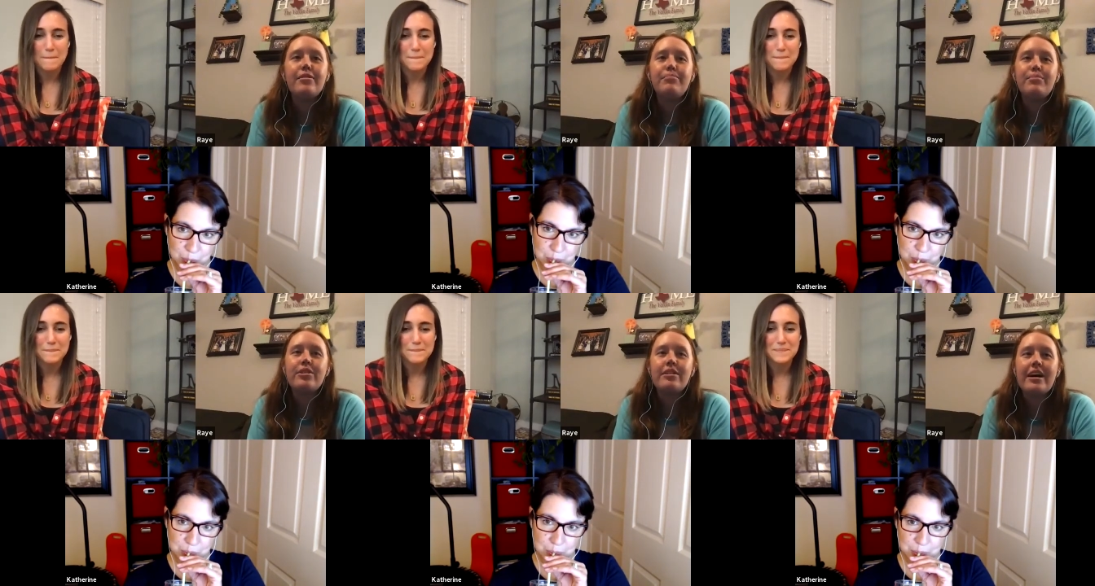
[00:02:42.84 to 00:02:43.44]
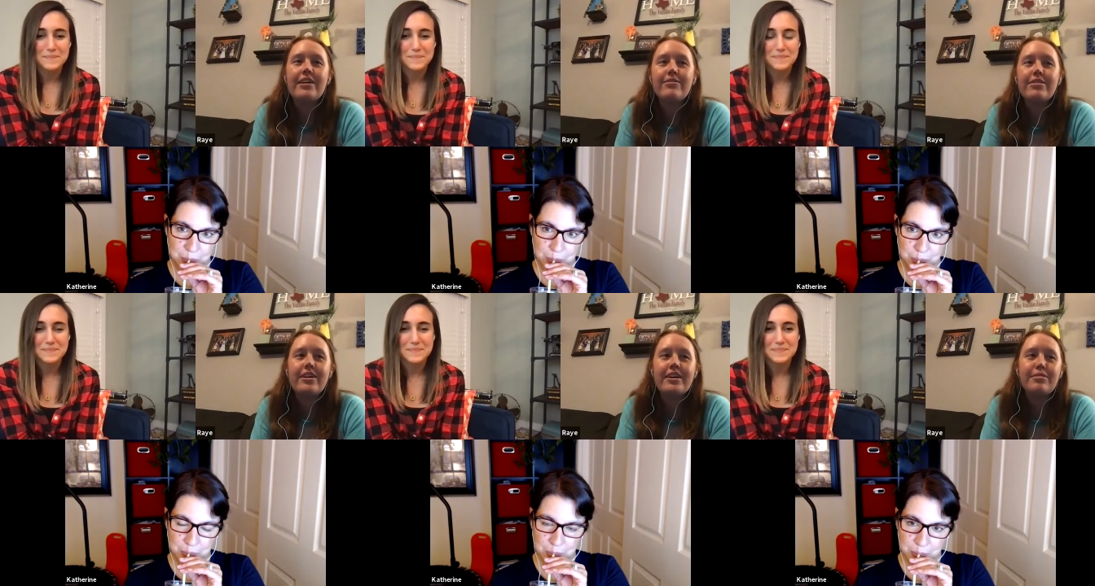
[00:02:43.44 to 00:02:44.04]
Speaker 1: a book I
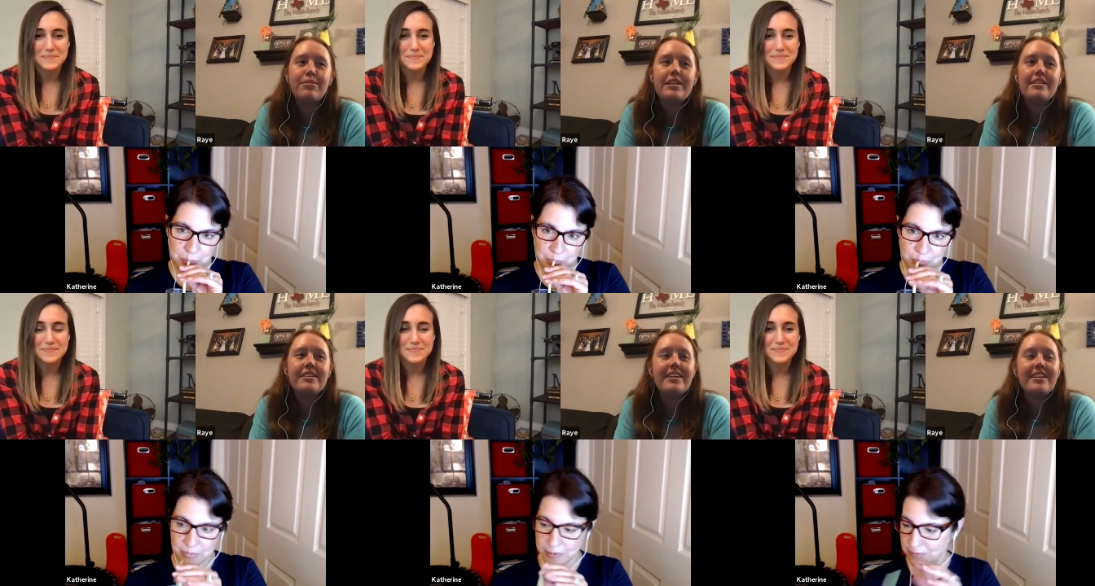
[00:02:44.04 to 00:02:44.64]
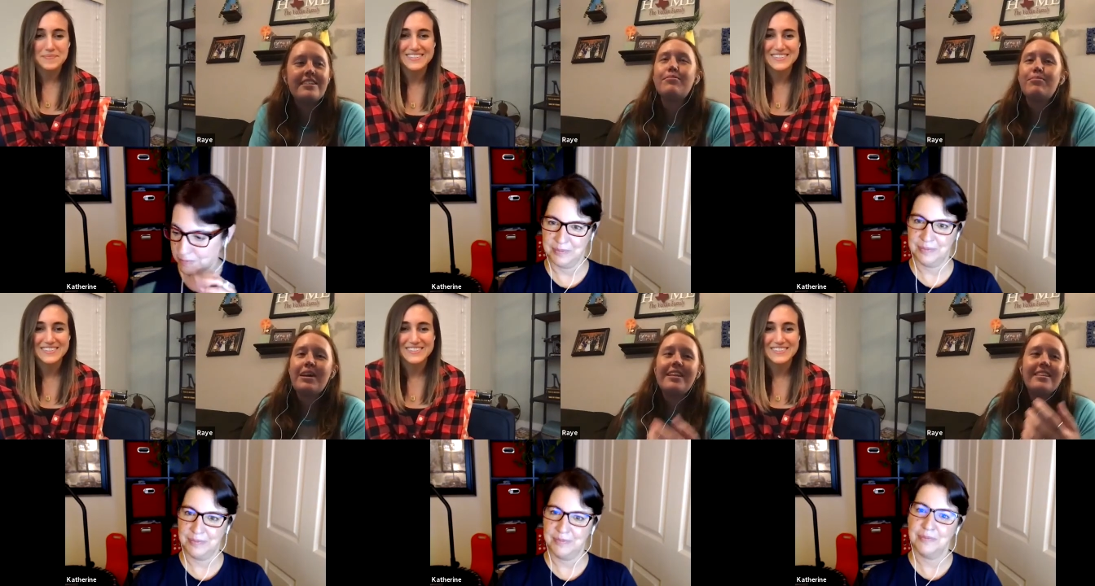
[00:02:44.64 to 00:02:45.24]
would recommend
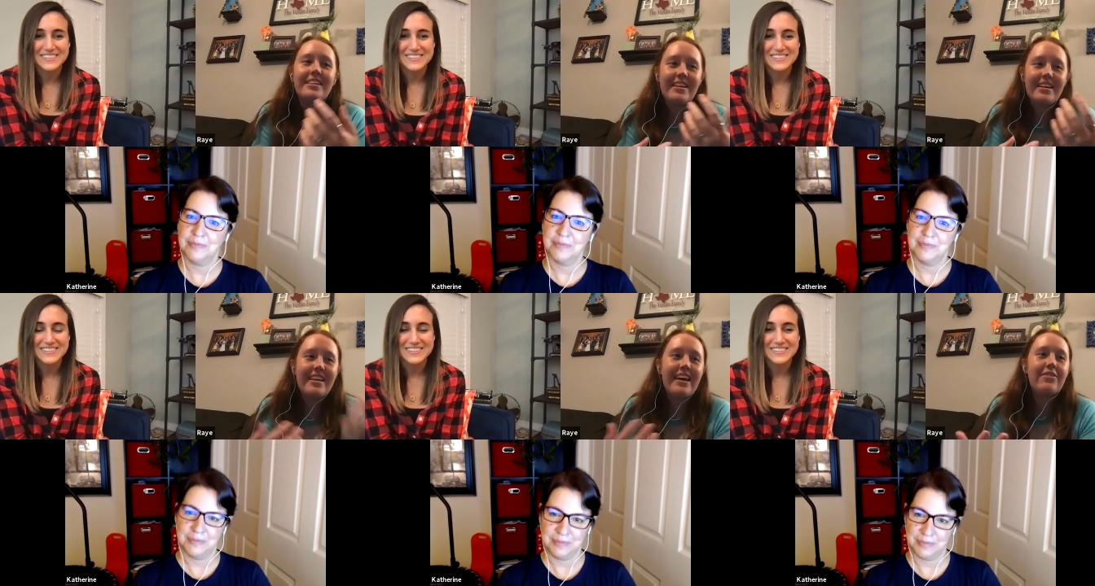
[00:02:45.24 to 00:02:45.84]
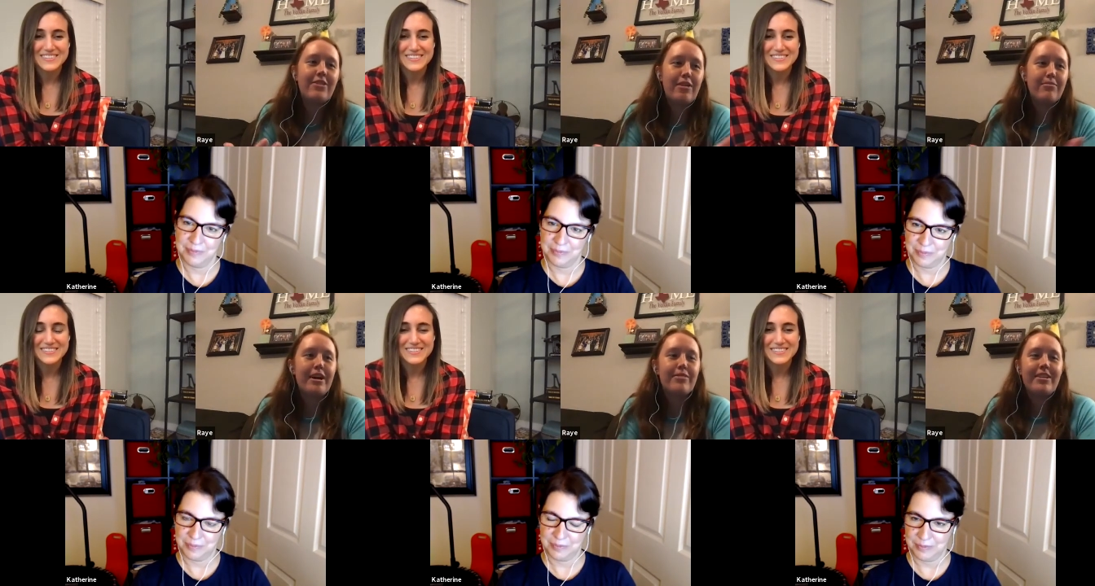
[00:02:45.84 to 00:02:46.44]
being the like
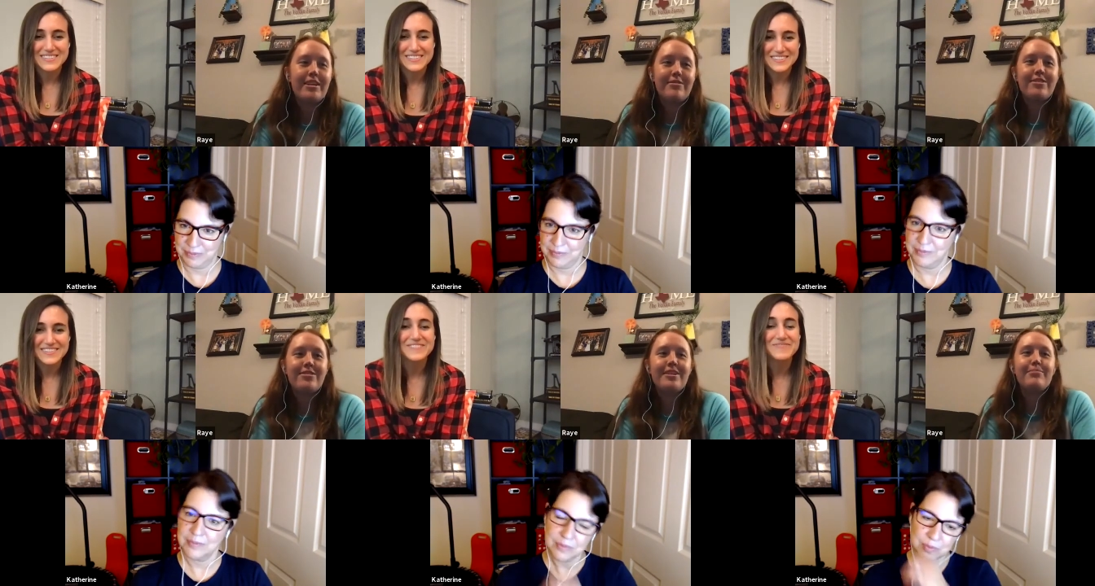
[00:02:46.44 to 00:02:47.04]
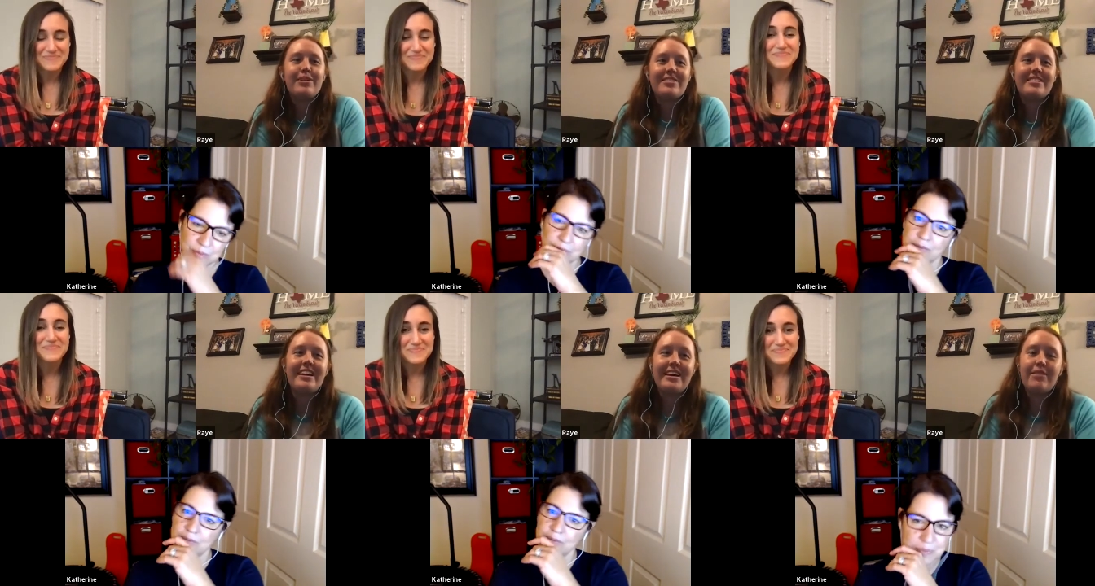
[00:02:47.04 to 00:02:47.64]
rom-com love story
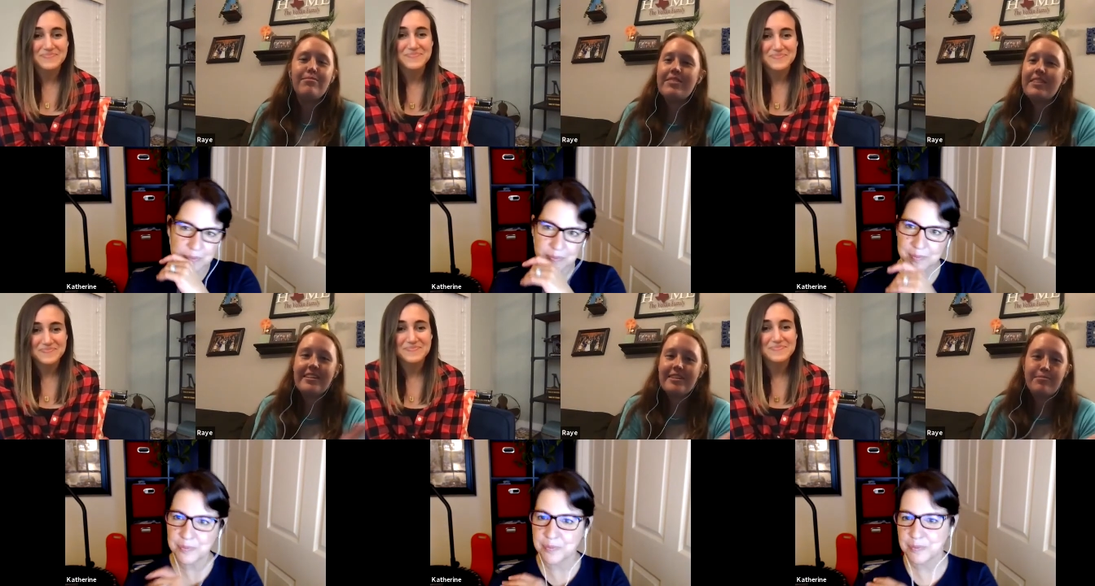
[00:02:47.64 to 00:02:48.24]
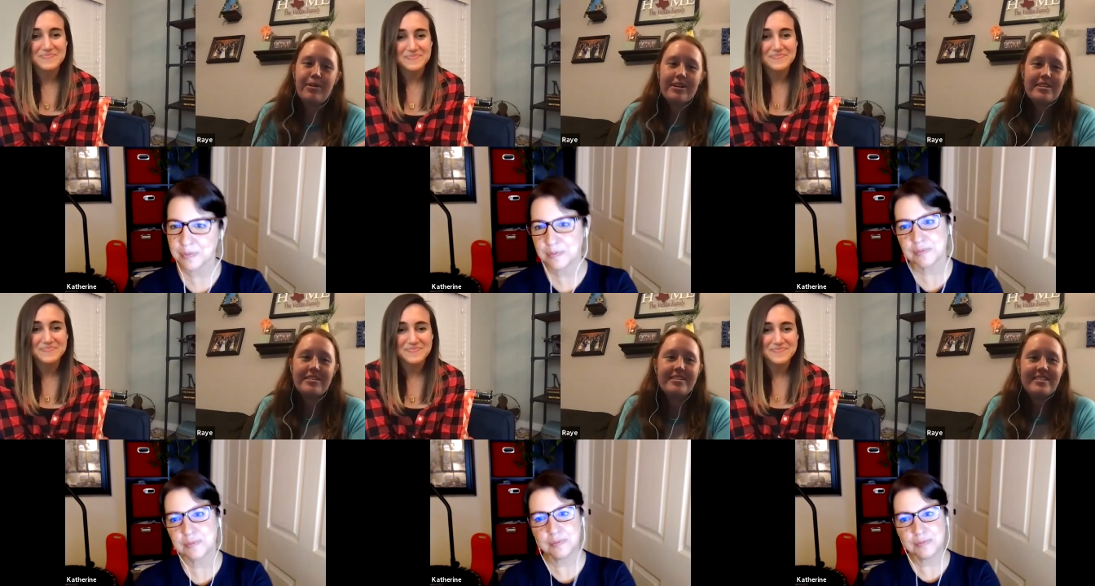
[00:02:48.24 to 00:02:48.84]
person I am, Nicholas
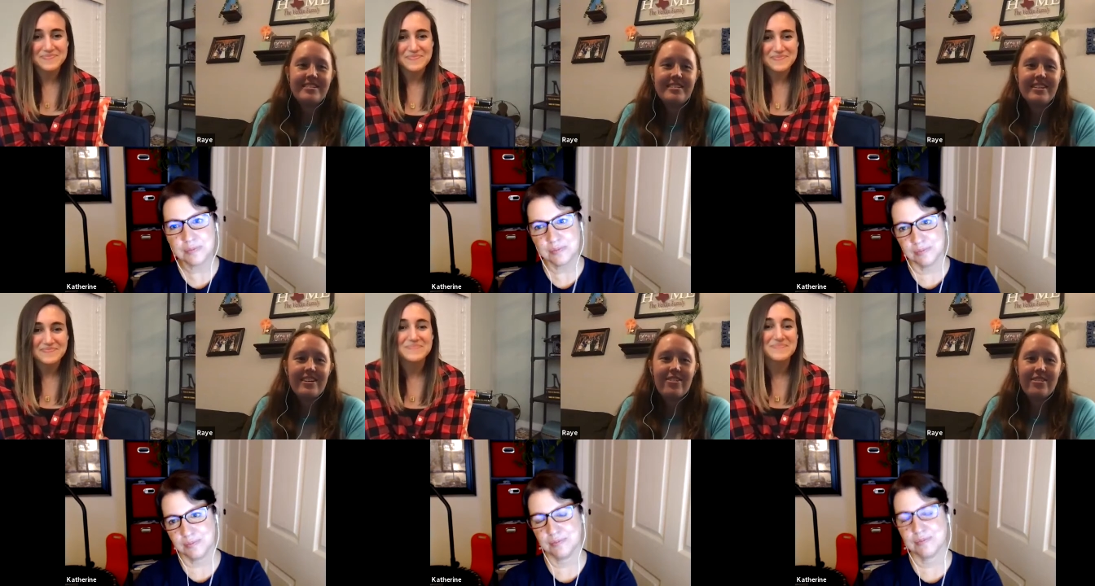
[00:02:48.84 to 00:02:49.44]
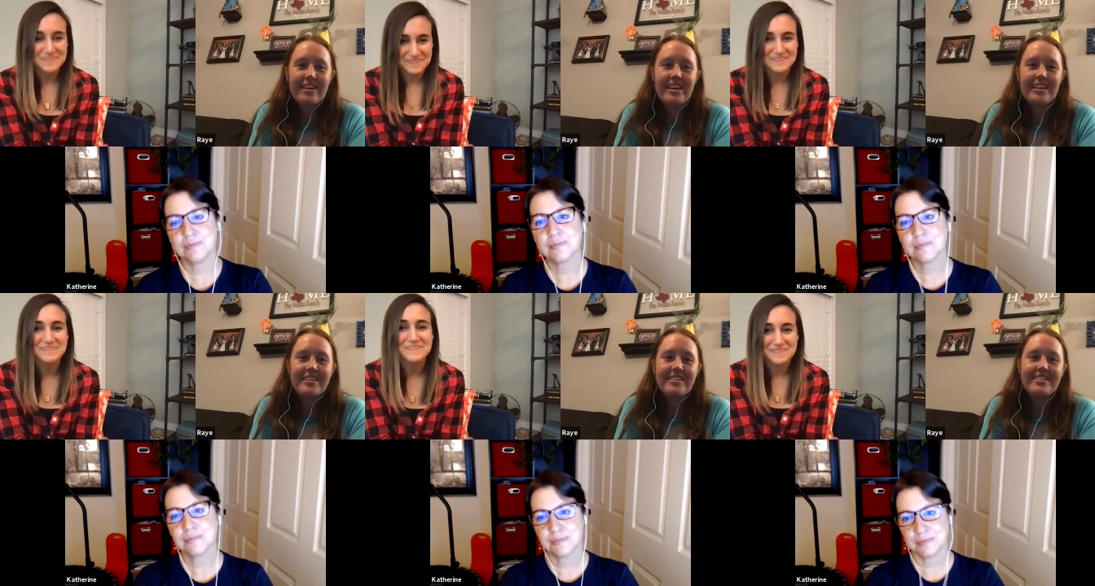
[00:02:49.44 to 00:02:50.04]
Sparks, oh, like